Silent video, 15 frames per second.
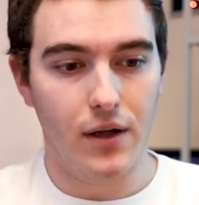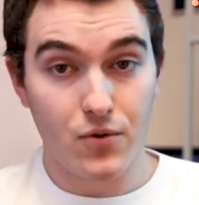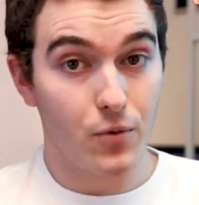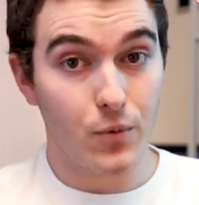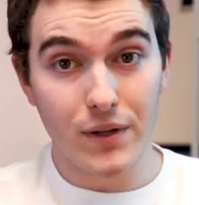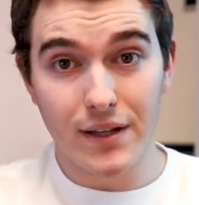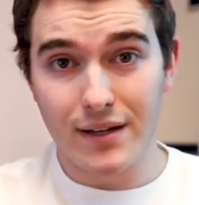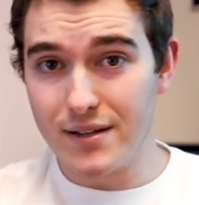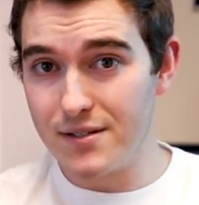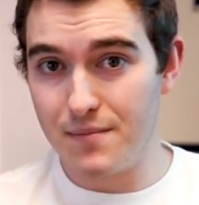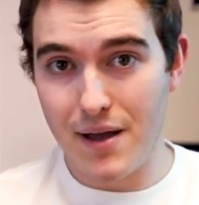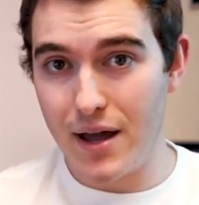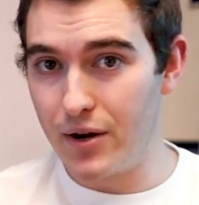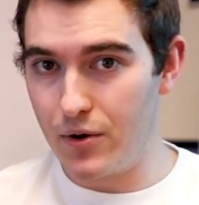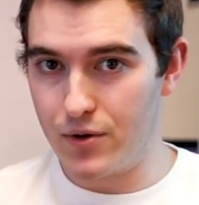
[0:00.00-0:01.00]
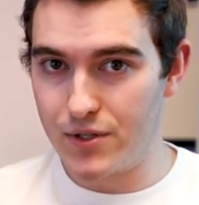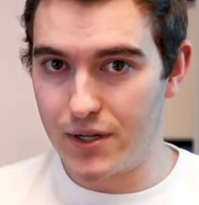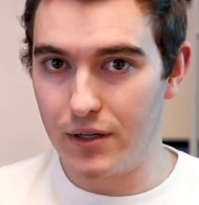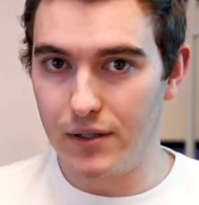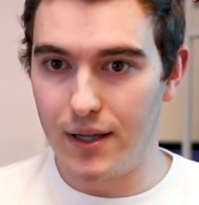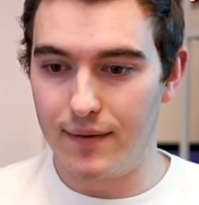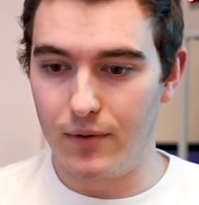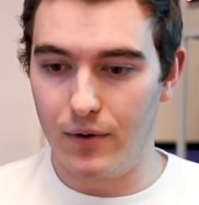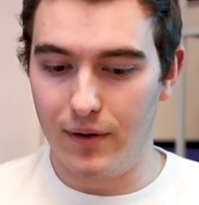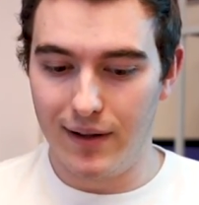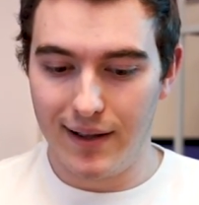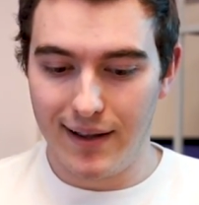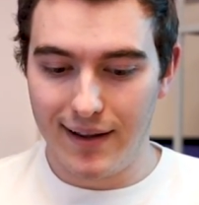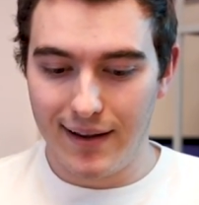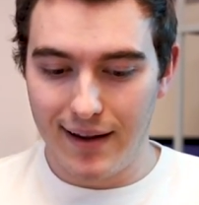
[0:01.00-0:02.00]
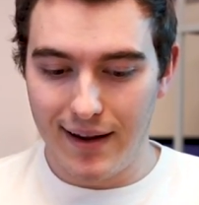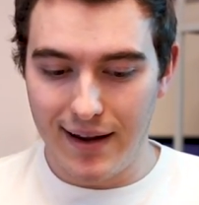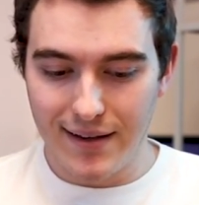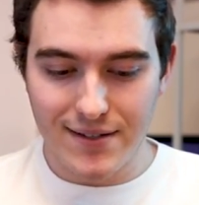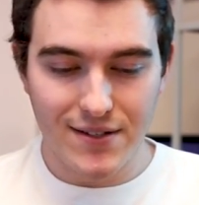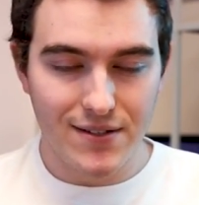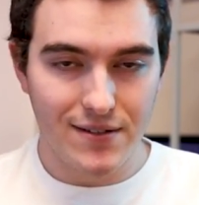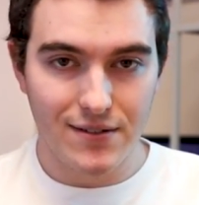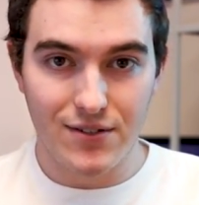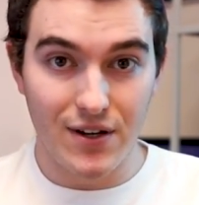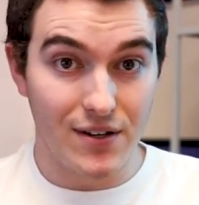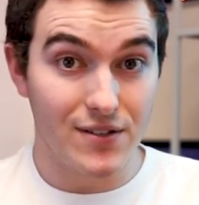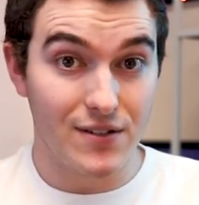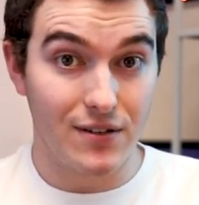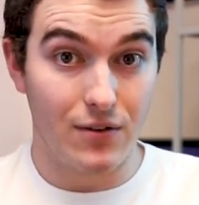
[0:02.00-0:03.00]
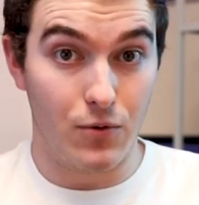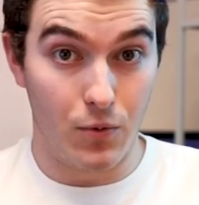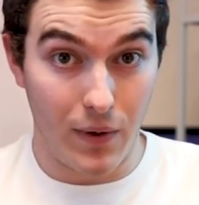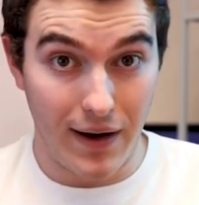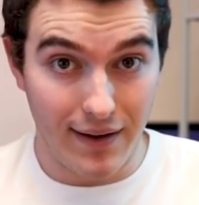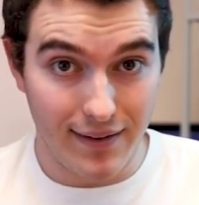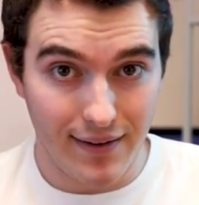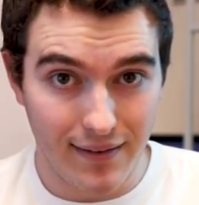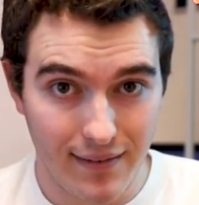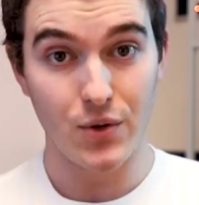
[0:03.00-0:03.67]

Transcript: So it really doesn't matter your skill level, it's just great.